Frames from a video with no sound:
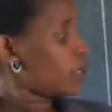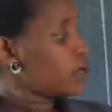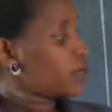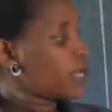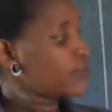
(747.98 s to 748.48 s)

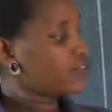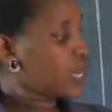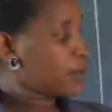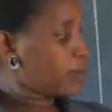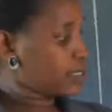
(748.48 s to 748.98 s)
We have
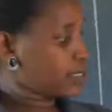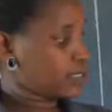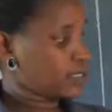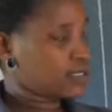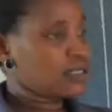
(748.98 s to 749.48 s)

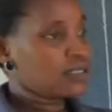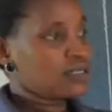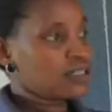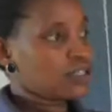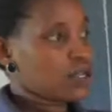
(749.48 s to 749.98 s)
compasses.
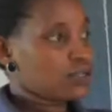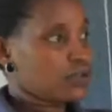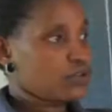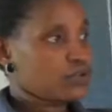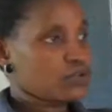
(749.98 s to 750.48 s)
This one you
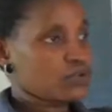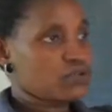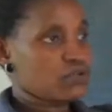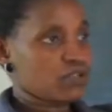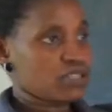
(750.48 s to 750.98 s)
use to
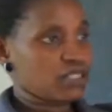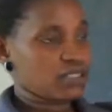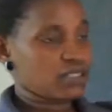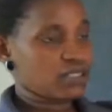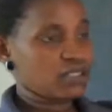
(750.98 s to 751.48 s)
draw
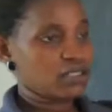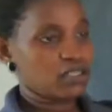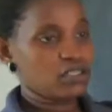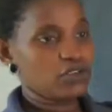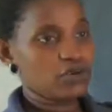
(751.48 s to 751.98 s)
things
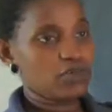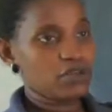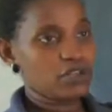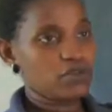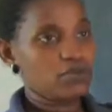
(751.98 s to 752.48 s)
in your
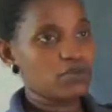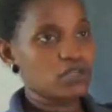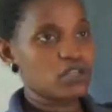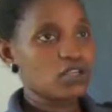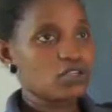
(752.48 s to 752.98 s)
books,